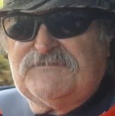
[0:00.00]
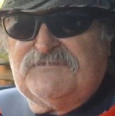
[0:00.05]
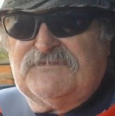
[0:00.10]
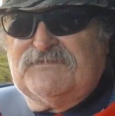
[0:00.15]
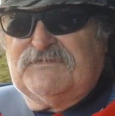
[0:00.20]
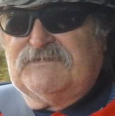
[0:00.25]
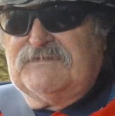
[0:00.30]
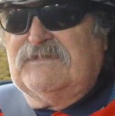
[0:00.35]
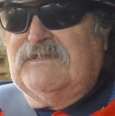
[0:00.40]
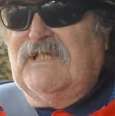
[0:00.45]

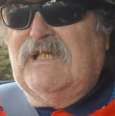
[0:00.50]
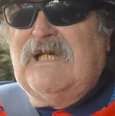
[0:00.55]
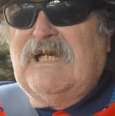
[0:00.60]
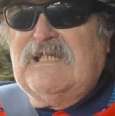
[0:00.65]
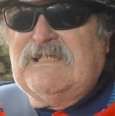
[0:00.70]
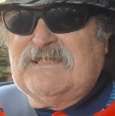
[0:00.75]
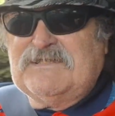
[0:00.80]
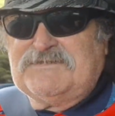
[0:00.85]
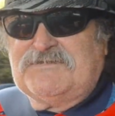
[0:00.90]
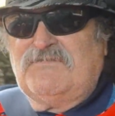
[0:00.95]
for it
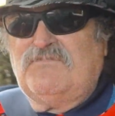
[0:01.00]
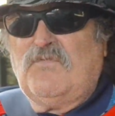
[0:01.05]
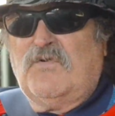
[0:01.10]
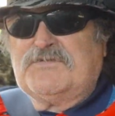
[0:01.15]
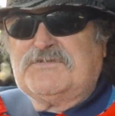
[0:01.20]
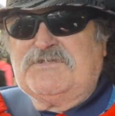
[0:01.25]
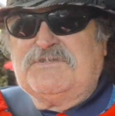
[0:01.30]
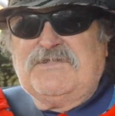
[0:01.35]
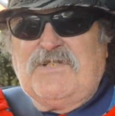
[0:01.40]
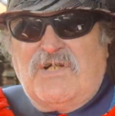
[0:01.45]
unless I'm
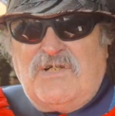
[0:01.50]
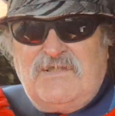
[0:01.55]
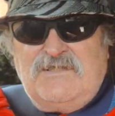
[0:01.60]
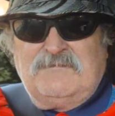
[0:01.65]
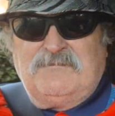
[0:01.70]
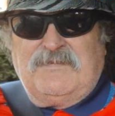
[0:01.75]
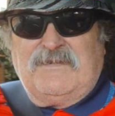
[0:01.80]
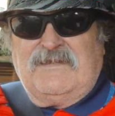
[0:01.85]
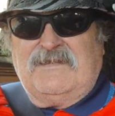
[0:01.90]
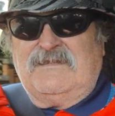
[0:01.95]
watching the
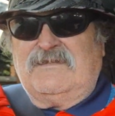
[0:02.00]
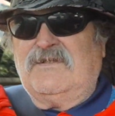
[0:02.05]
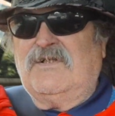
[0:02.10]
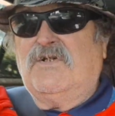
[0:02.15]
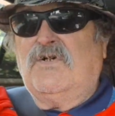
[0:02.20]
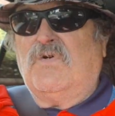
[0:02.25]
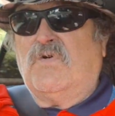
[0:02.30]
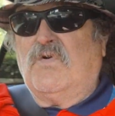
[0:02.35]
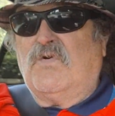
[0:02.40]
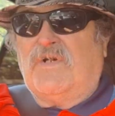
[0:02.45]
iPlayer
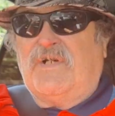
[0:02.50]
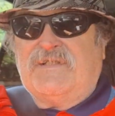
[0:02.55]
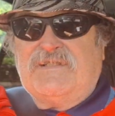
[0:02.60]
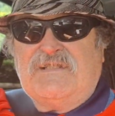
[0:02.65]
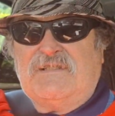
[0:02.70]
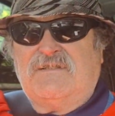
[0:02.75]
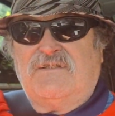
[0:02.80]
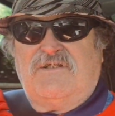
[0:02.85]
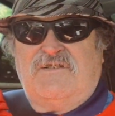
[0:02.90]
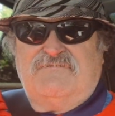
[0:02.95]
or
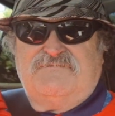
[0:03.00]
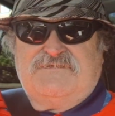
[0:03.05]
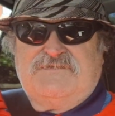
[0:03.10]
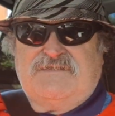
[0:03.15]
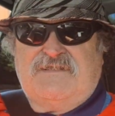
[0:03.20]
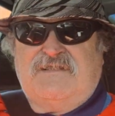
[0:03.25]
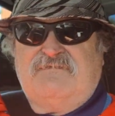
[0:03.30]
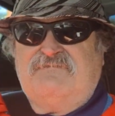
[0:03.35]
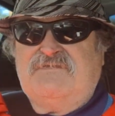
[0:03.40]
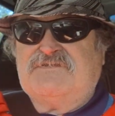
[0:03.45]
any live
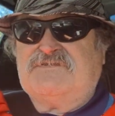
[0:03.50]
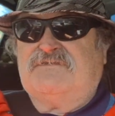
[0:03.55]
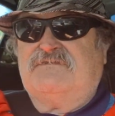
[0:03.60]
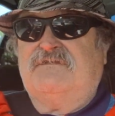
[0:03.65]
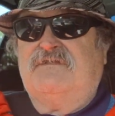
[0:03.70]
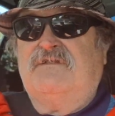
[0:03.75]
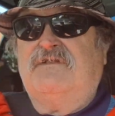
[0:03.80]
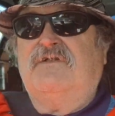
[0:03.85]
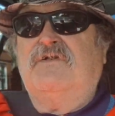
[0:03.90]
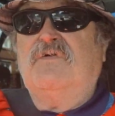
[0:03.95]
television,
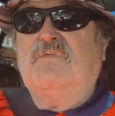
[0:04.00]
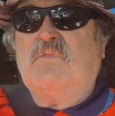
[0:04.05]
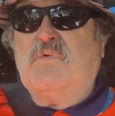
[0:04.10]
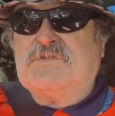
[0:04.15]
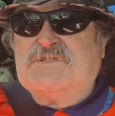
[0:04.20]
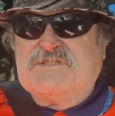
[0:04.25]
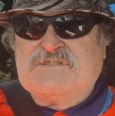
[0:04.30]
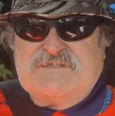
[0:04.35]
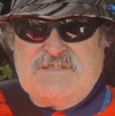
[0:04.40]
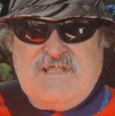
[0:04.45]

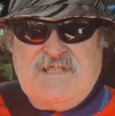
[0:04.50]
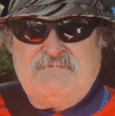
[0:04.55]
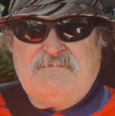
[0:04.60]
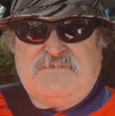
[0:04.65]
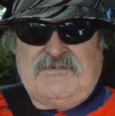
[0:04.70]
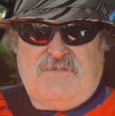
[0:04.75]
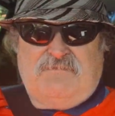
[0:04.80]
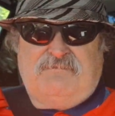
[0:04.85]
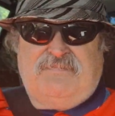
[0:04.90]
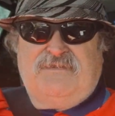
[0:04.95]
which is their
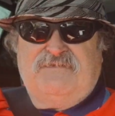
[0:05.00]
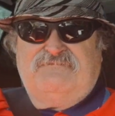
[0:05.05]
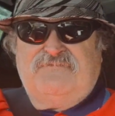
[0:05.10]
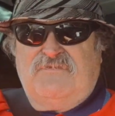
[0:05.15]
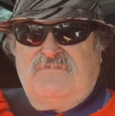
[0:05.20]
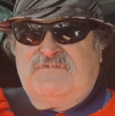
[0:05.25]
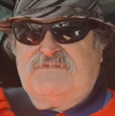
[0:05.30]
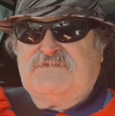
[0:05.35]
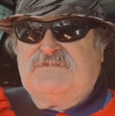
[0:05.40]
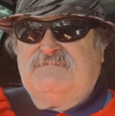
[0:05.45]
monopoly,
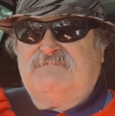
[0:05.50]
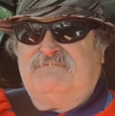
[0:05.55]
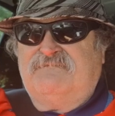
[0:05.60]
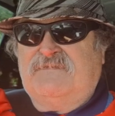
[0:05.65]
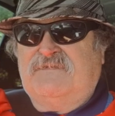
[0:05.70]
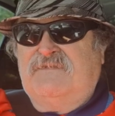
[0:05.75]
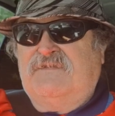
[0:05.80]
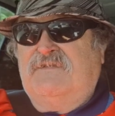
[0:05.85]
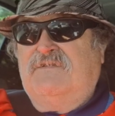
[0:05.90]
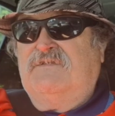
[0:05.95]
folks.
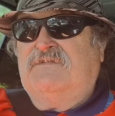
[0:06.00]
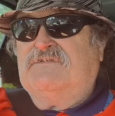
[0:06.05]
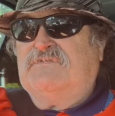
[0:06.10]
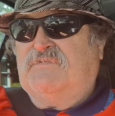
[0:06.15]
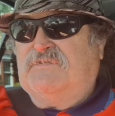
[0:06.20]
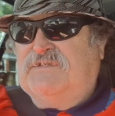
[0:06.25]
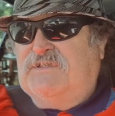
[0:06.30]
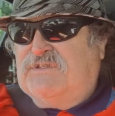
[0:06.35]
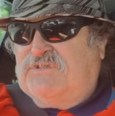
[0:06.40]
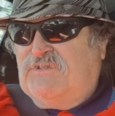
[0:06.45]

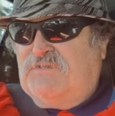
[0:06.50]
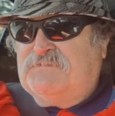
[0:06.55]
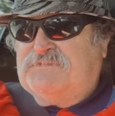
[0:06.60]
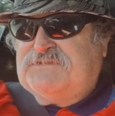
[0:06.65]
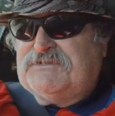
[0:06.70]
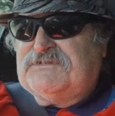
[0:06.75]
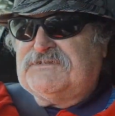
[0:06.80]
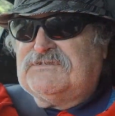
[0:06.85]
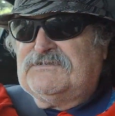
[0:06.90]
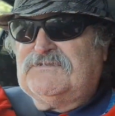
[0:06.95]
When they come
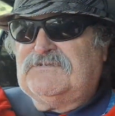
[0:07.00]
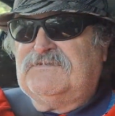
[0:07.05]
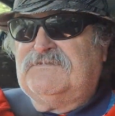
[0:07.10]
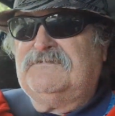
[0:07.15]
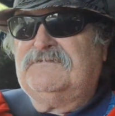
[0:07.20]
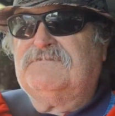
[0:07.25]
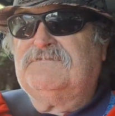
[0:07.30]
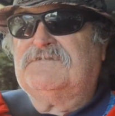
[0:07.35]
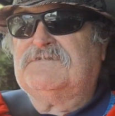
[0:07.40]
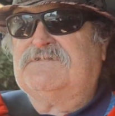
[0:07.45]
to your
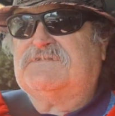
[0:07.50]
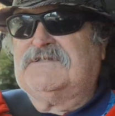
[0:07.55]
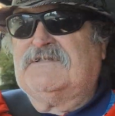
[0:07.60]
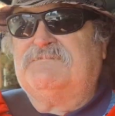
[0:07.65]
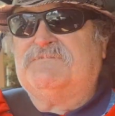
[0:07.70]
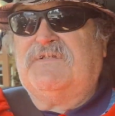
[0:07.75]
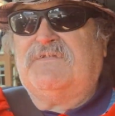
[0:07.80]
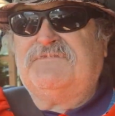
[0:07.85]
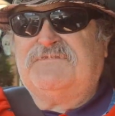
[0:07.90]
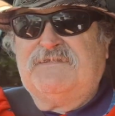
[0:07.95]
door, just
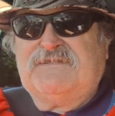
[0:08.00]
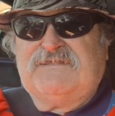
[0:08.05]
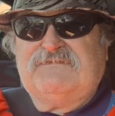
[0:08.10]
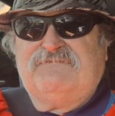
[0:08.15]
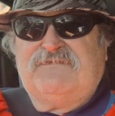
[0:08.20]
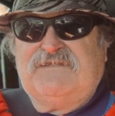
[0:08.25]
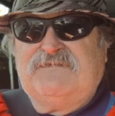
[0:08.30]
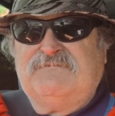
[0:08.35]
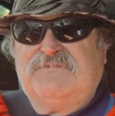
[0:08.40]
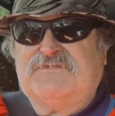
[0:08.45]
tell them, no, thank
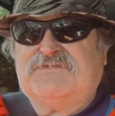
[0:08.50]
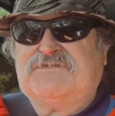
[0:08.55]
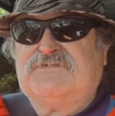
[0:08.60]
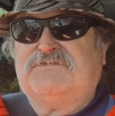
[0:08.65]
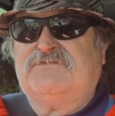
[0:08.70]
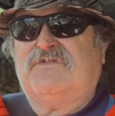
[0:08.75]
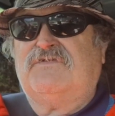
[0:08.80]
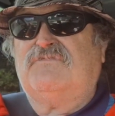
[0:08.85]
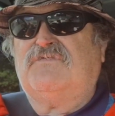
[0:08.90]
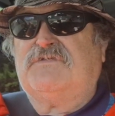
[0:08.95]
you very much.
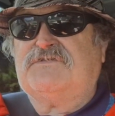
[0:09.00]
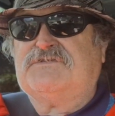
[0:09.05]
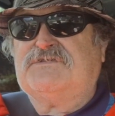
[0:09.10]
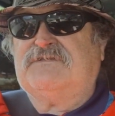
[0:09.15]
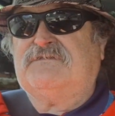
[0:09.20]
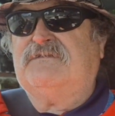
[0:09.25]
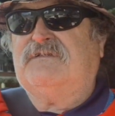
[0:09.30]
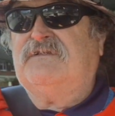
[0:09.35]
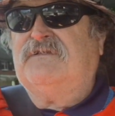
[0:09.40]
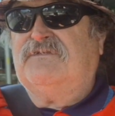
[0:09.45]
Not
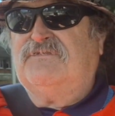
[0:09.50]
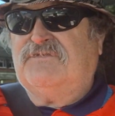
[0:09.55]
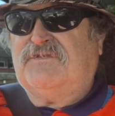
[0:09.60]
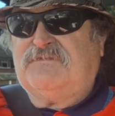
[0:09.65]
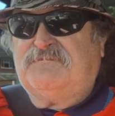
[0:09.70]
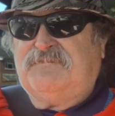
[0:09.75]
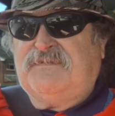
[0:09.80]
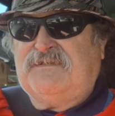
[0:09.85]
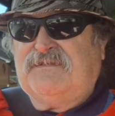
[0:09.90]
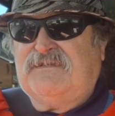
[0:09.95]
watching,
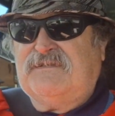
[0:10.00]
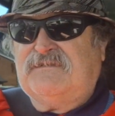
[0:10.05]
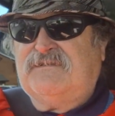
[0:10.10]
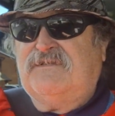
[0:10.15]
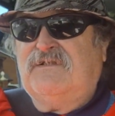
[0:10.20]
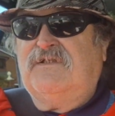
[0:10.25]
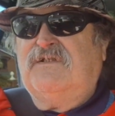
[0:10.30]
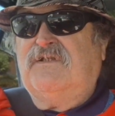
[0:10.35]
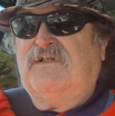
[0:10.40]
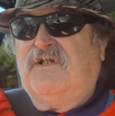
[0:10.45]
not
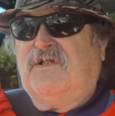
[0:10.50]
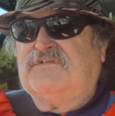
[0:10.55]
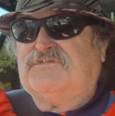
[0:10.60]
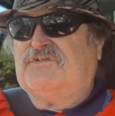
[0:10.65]
paying.